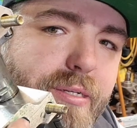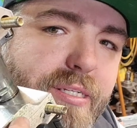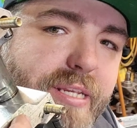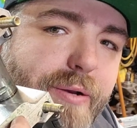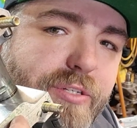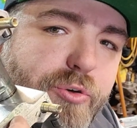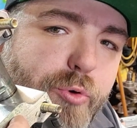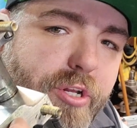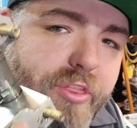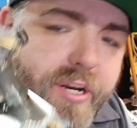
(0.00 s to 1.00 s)
see how it's
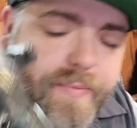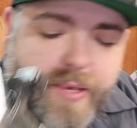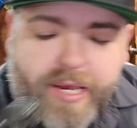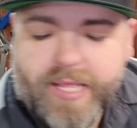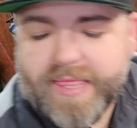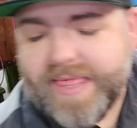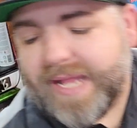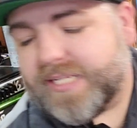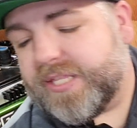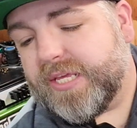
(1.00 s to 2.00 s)
drilled there?
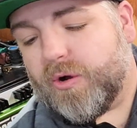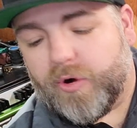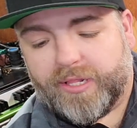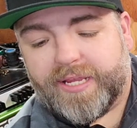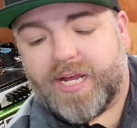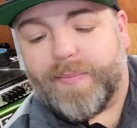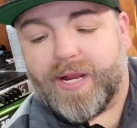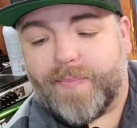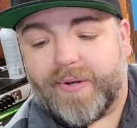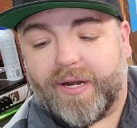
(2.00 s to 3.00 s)
That's the oiling
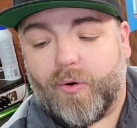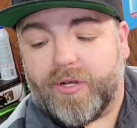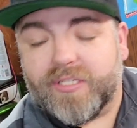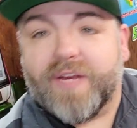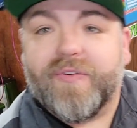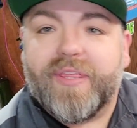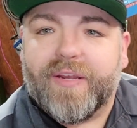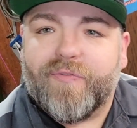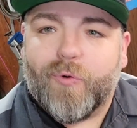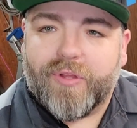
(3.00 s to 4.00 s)
coming up, and it oils
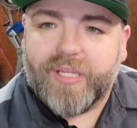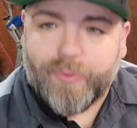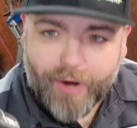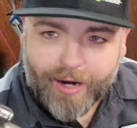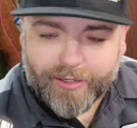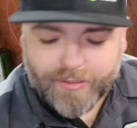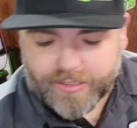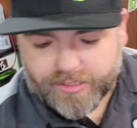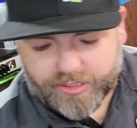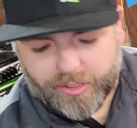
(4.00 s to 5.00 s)
everything for the
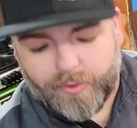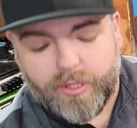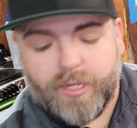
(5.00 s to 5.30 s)
rockers. So